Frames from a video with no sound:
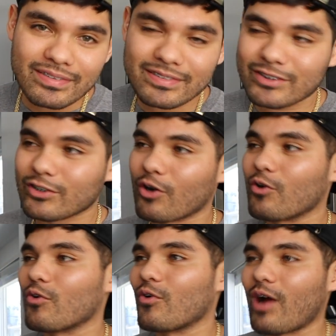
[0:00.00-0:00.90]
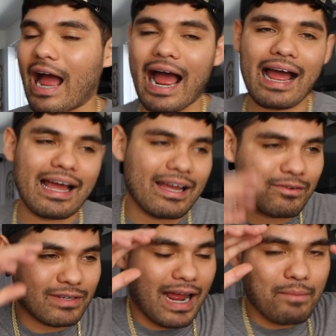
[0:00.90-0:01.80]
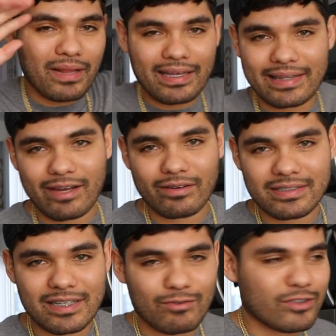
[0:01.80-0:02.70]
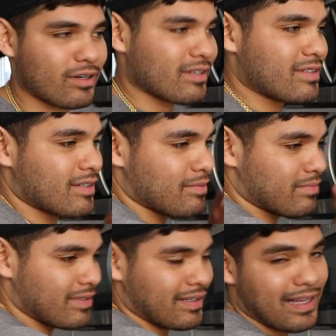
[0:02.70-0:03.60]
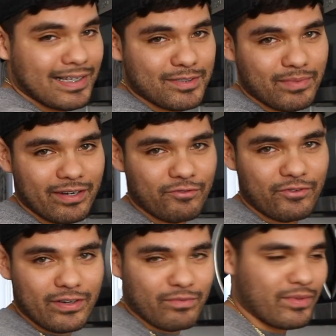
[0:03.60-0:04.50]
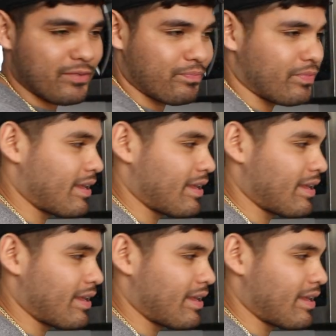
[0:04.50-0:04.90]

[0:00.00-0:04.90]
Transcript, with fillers: So I I blanked out because I was talking to the classmate in front of me.